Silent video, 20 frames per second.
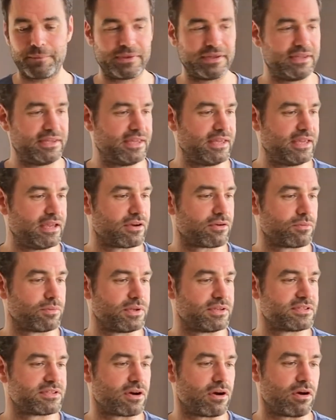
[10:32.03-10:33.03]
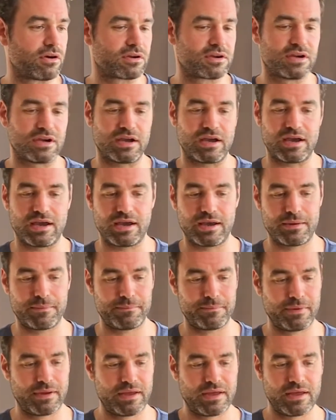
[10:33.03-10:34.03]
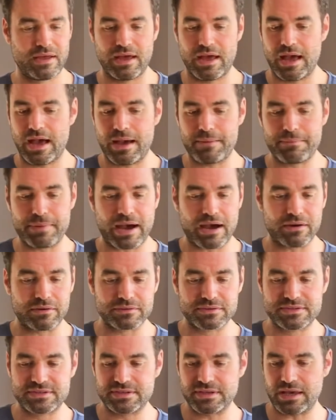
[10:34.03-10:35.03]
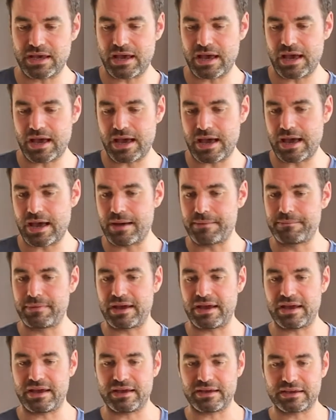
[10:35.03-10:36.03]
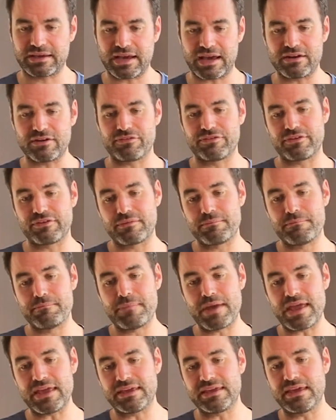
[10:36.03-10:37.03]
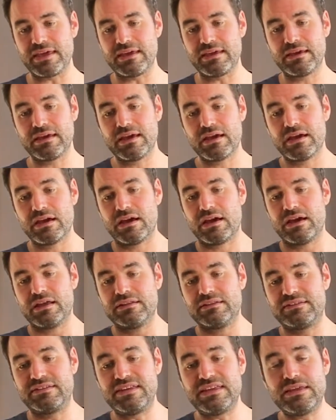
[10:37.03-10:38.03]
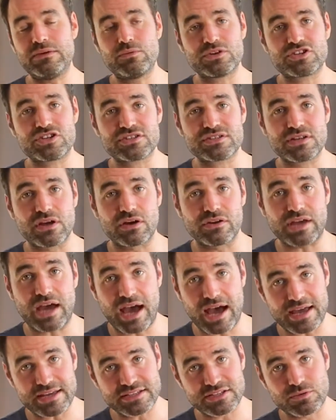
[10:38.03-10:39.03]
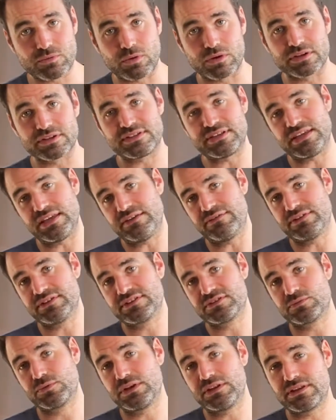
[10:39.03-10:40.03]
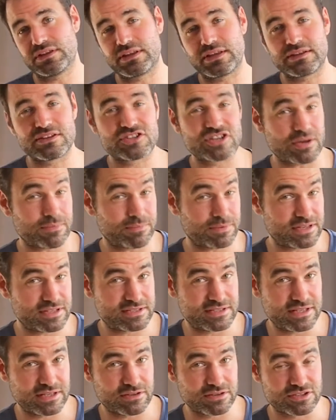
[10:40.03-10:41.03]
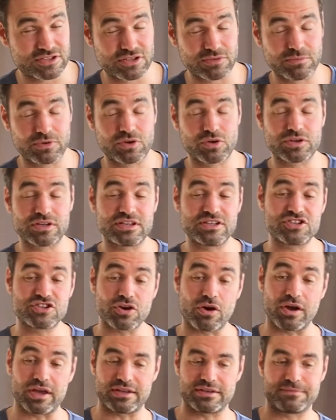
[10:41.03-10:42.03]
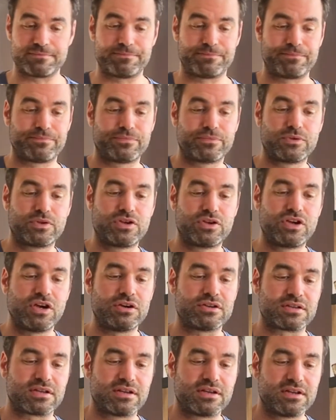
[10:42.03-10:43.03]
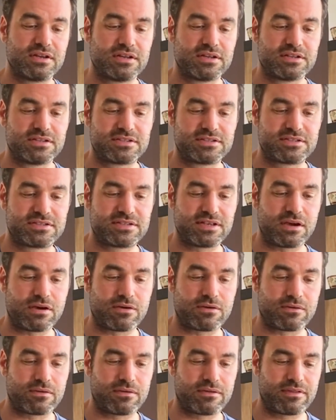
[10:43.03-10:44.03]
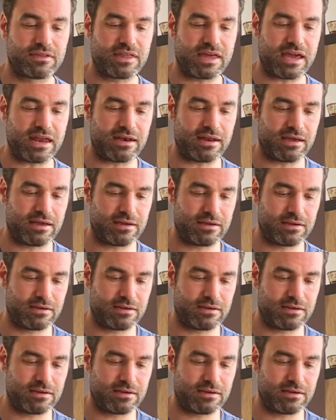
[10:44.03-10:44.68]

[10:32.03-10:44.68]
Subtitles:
here we talk about kind of making tea which is not highest quality even sweeter, that the Japanese tea consumer could enjoy it. Good. So then